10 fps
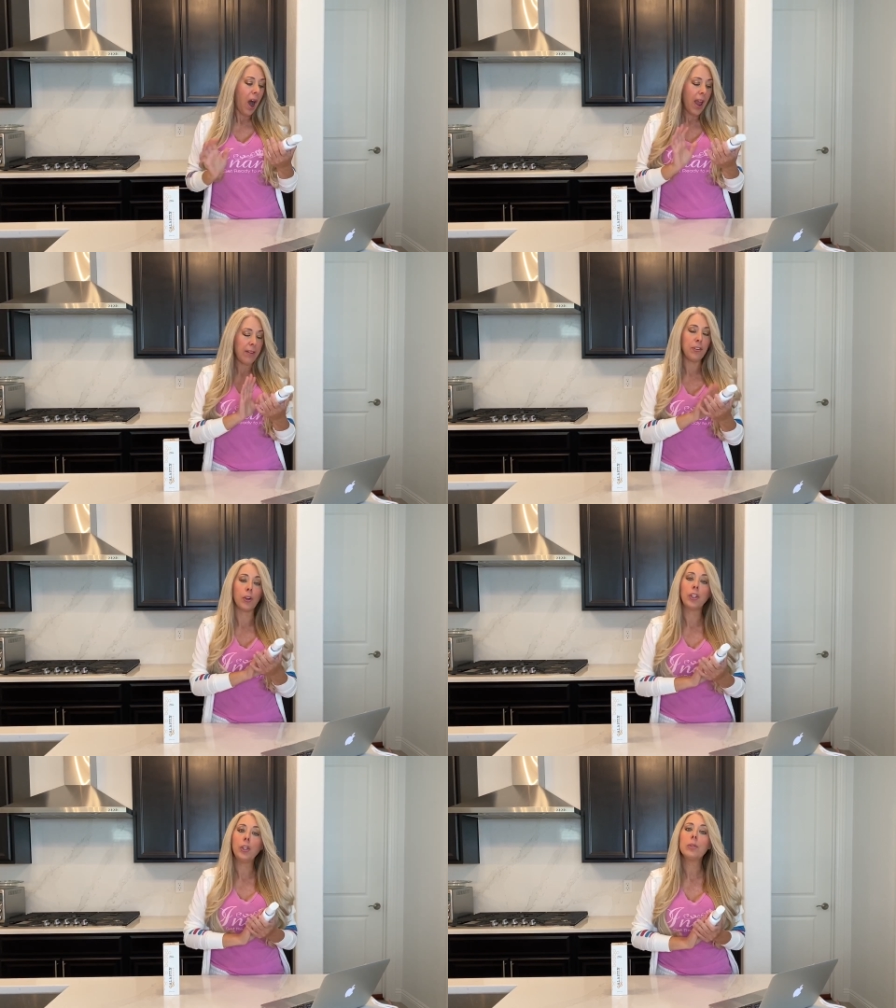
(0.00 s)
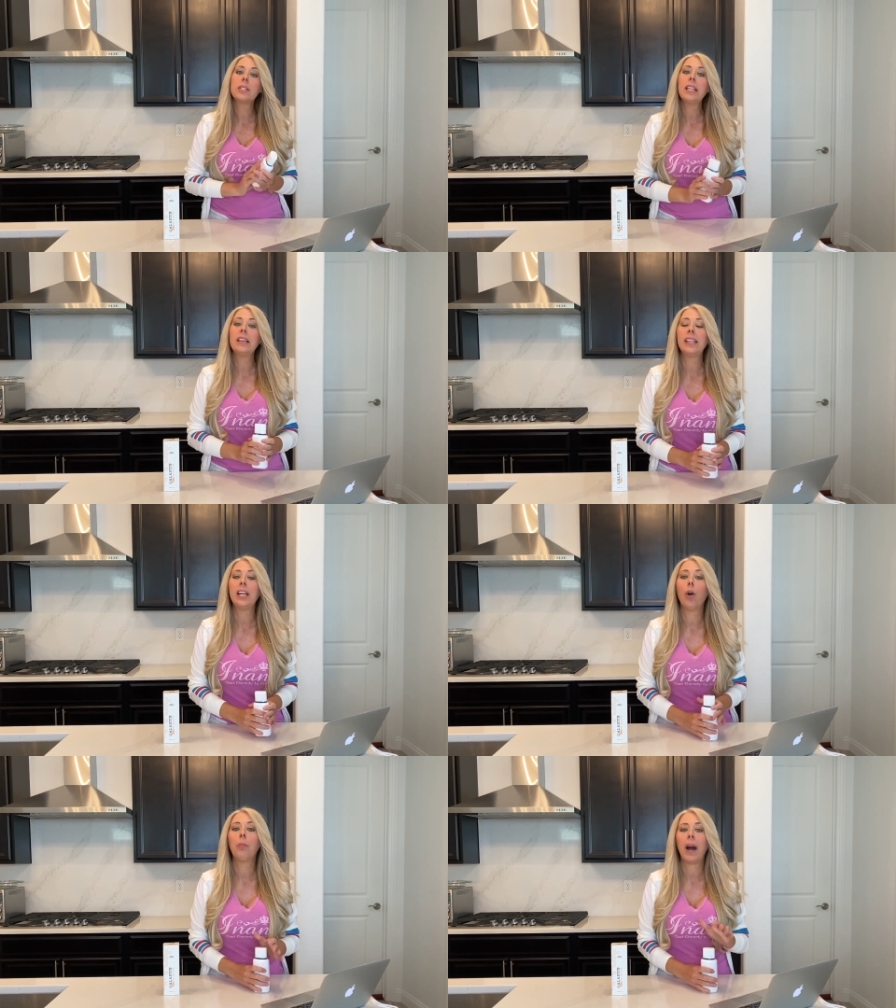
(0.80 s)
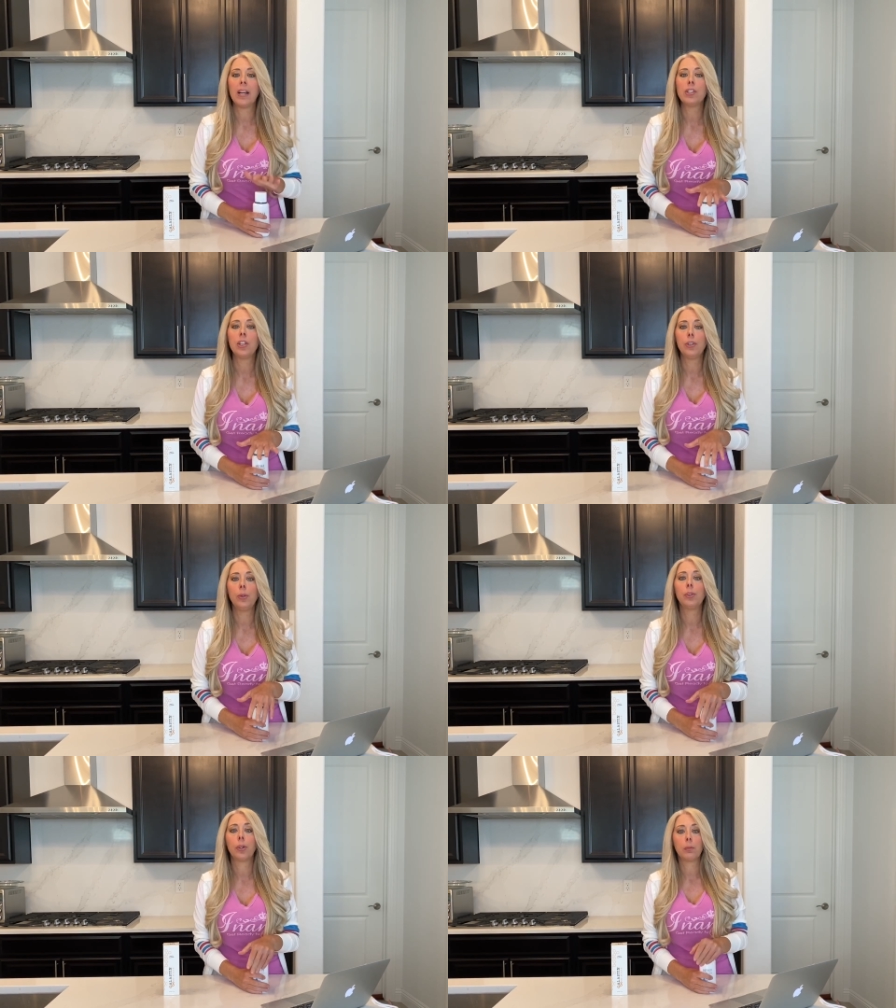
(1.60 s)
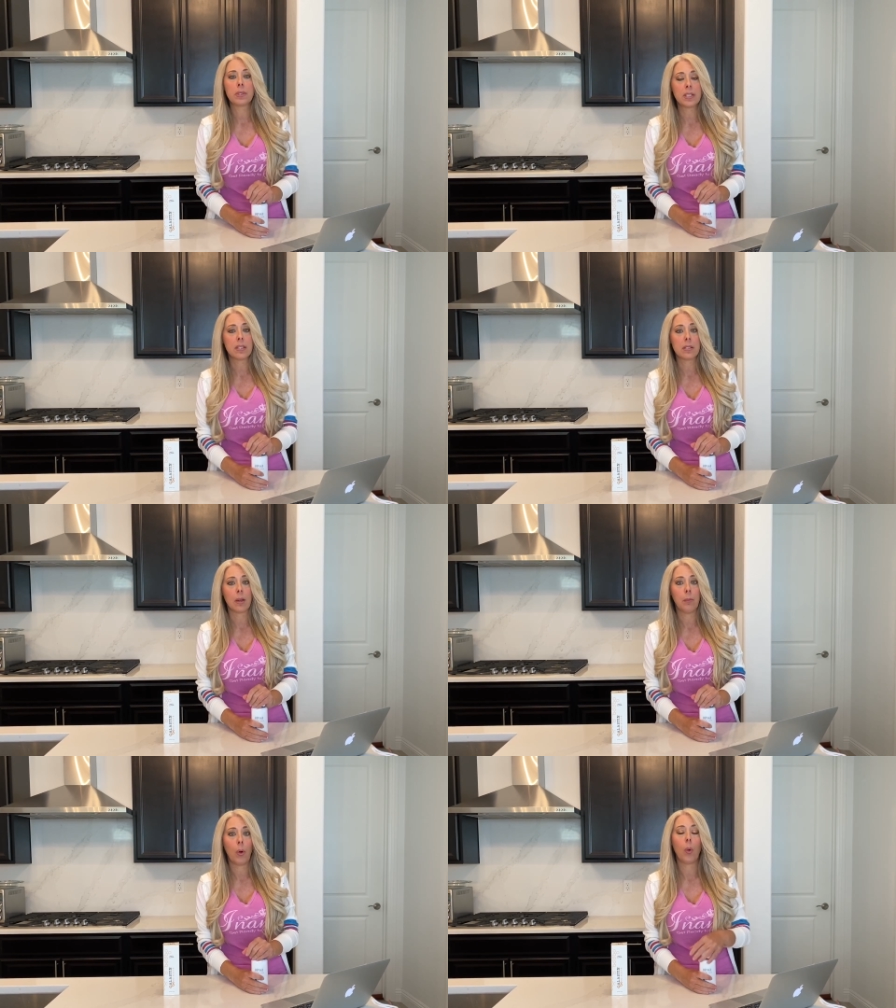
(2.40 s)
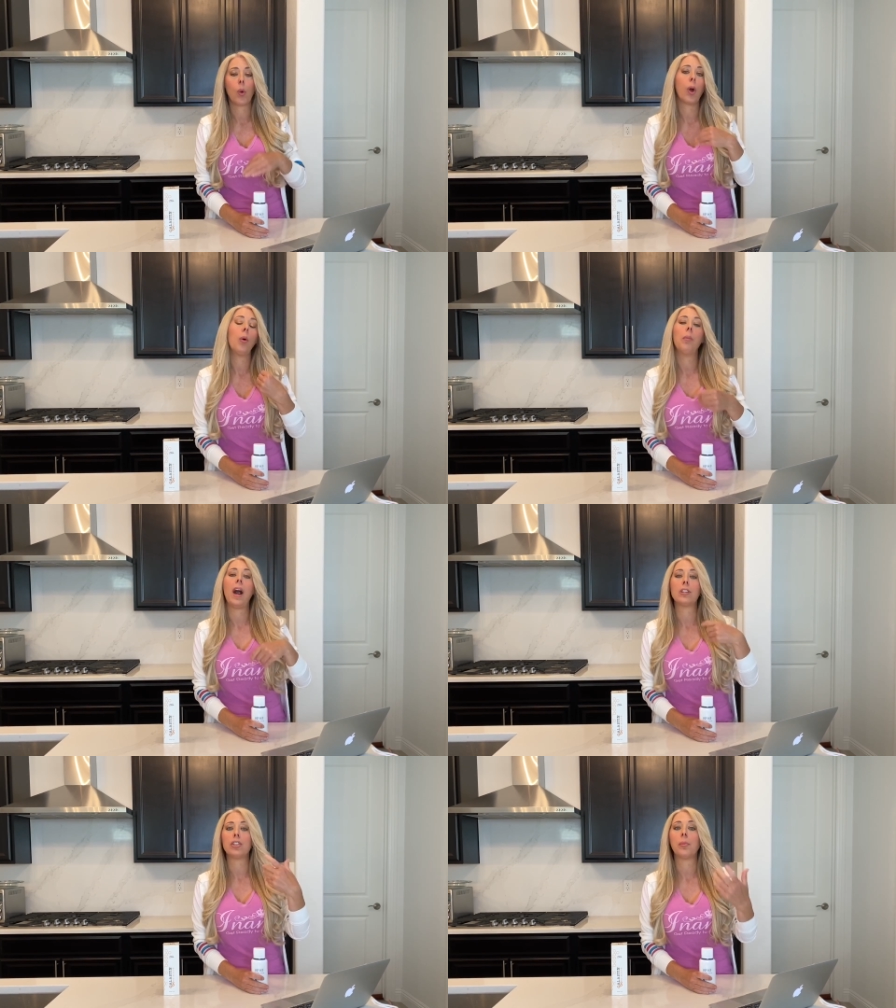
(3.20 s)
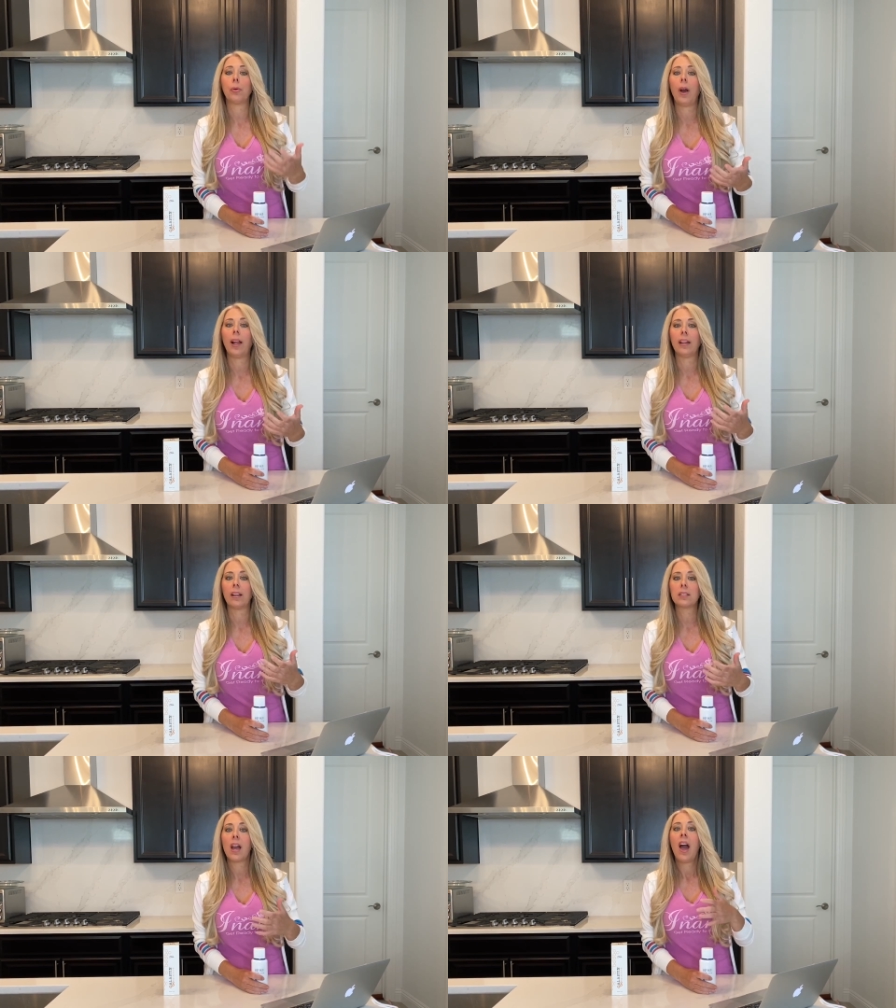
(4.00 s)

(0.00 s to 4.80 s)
if you're using the Obagi Nu-Derm system or Obagi products,